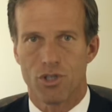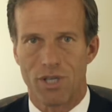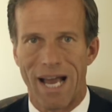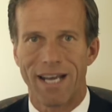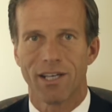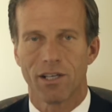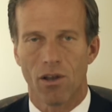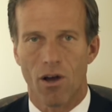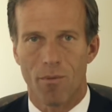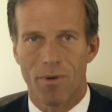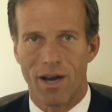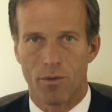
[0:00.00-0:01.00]
signed into
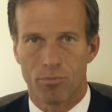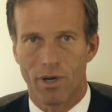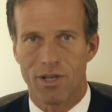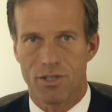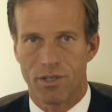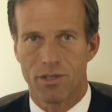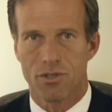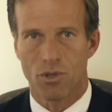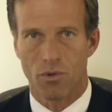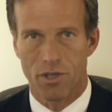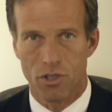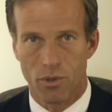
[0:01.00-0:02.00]
law by the president
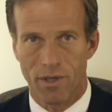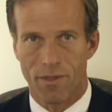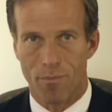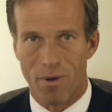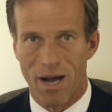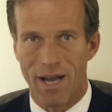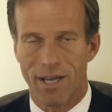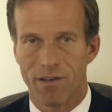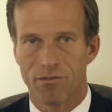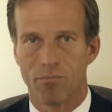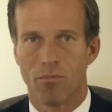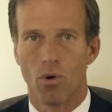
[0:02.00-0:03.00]
so that you get the
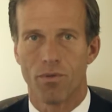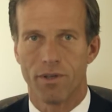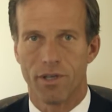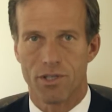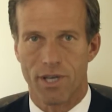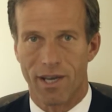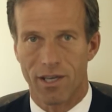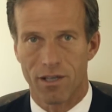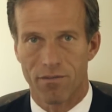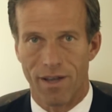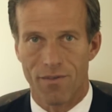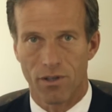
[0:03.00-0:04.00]
buy-in from both the
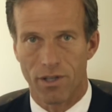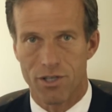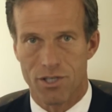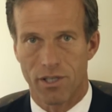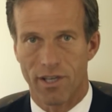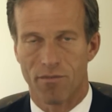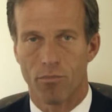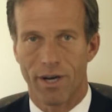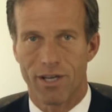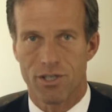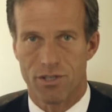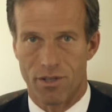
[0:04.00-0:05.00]
executive and the legislative
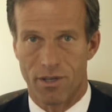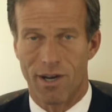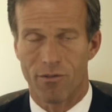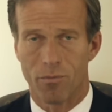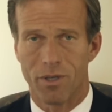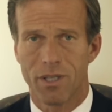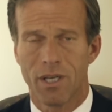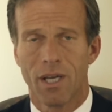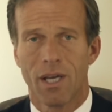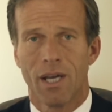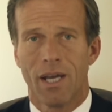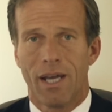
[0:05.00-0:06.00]
branches of the government.
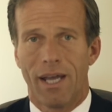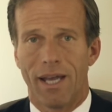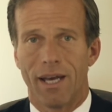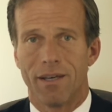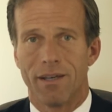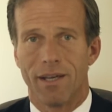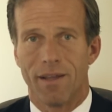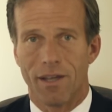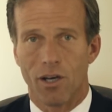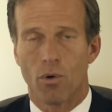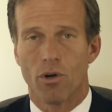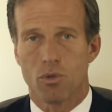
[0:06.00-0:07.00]
And
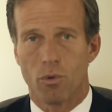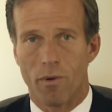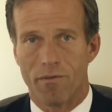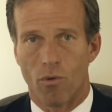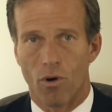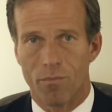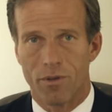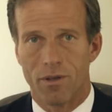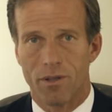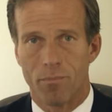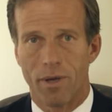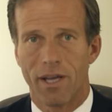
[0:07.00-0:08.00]
then, of course, we reform
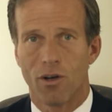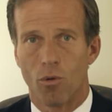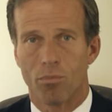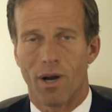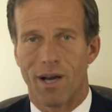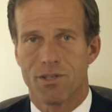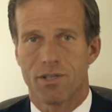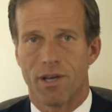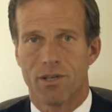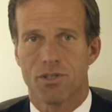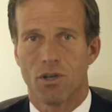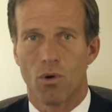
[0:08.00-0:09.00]
the PAYGO
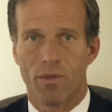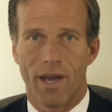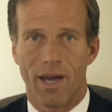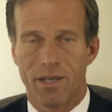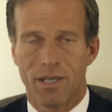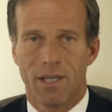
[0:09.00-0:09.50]
process so that